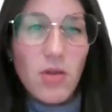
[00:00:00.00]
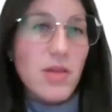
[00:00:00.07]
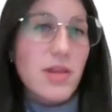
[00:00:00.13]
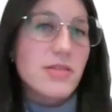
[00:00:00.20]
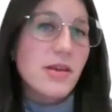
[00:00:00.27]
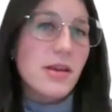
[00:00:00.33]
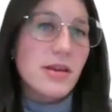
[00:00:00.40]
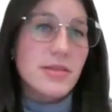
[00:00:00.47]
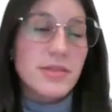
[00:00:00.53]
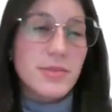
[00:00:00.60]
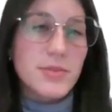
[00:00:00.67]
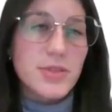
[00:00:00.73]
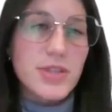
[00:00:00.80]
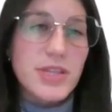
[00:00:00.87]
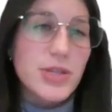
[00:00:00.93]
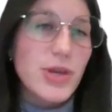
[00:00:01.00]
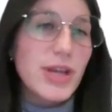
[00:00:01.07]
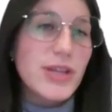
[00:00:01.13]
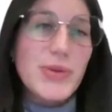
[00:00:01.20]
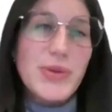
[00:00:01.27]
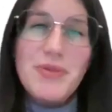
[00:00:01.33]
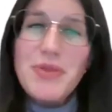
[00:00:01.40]
Oh, that's awesome. So
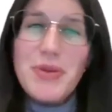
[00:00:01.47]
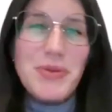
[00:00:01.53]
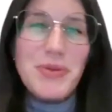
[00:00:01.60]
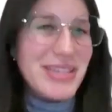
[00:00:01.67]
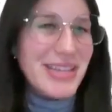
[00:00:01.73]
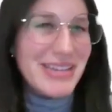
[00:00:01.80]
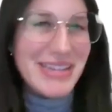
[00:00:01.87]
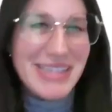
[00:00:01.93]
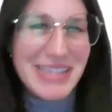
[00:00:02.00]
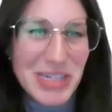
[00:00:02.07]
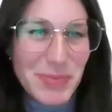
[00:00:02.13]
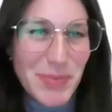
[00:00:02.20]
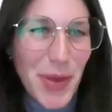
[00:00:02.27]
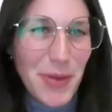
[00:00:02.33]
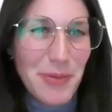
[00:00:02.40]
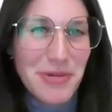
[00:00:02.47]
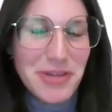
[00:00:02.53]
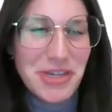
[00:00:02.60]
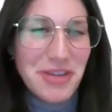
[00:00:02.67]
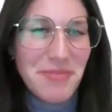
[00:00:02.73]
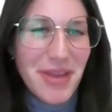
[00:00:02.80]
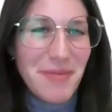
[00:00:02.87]
that's great. So even though it's a smaller
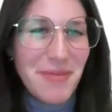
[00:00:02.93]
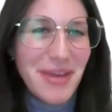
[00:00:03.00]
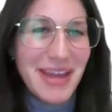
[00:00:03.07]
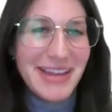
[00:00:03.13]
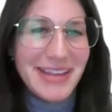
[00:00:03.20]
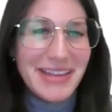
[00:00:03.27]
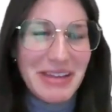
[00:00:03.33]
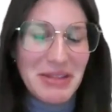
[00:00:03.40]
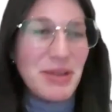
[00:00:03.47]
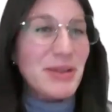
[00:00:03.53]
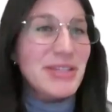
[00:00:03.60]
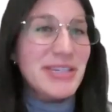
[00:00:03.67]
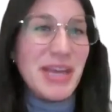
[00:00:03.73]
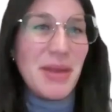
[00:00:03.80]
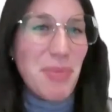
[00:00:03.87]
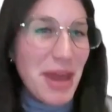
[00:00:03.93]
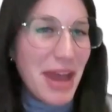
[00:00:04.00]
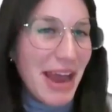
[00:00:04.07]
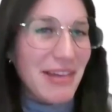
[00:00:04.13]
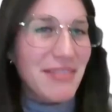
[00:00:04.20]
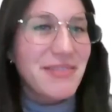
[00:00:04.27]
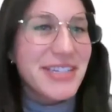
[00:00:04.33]
machine, maybe it looks can
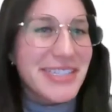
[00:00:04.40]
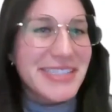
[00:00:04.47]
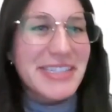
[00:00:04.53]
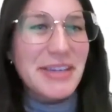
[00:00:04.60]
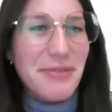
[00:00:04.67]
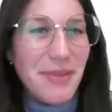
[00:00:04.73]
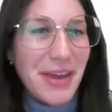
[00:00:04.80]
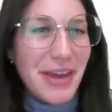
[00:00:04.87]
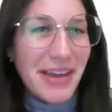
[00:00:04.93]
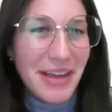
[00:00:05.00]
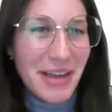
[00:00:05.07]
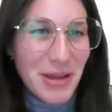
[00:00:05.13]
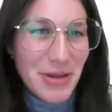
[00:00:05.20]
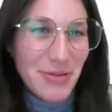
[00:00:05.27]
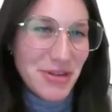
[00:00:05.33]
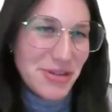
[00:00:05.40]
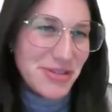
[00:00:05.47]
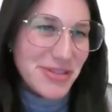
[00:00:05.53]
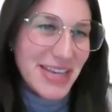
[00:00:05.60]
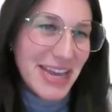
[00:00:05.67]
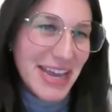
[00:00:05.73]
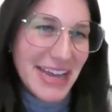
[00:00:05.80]
be kind of deceiving,
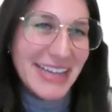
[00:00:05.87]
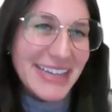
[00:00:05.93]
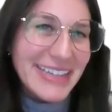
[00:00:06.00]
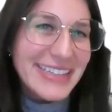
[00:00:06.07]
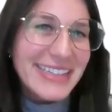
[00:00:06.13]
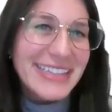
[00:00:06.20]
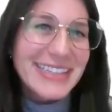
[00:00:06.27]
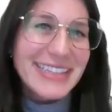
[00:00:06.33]
would you say?